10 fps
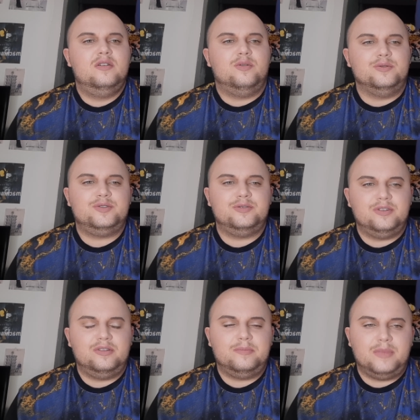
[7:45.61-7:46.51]
also
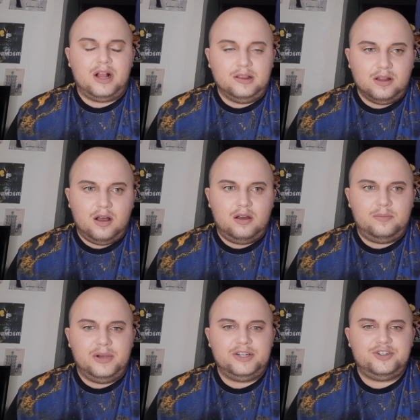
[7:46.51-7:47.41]
done a
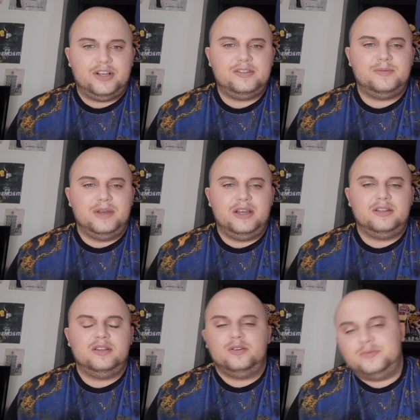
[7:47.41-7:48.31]
lot by trans men,
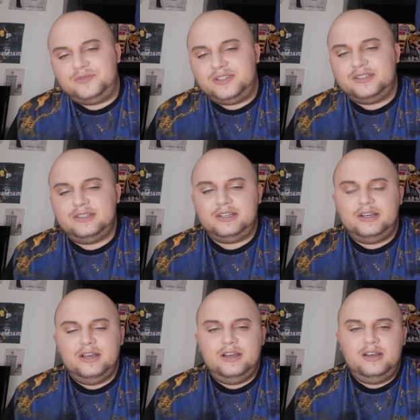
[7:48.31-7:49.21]
and obviously,
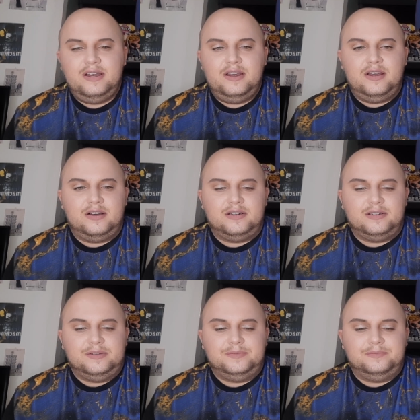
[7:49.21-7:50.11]

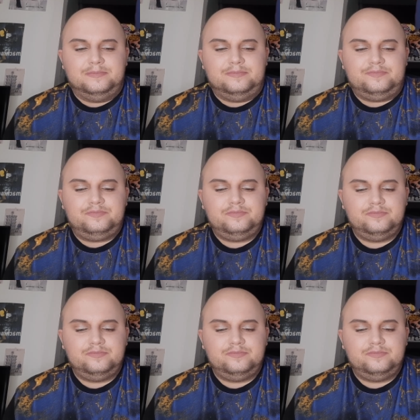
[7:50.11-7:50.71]
um...